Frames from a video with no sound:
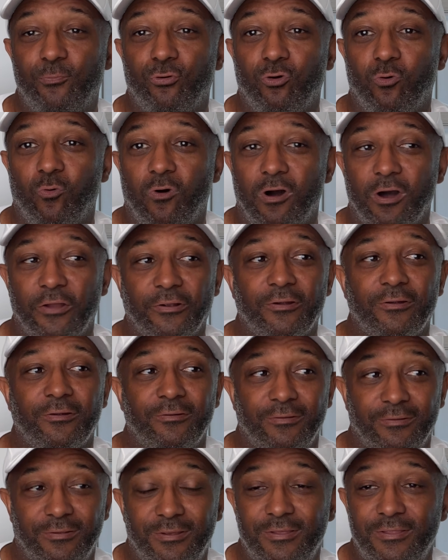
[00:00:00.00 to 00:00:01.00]
pool water,
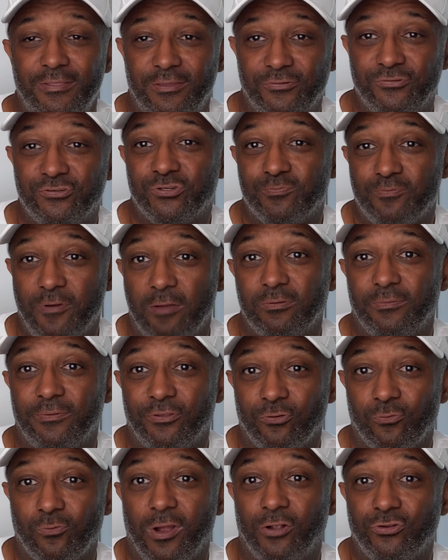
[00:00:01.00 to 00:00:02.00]
this is probably
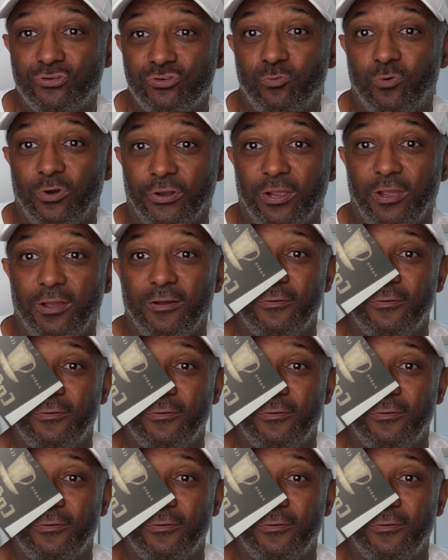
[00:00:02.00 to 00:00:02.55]
the route you want to go.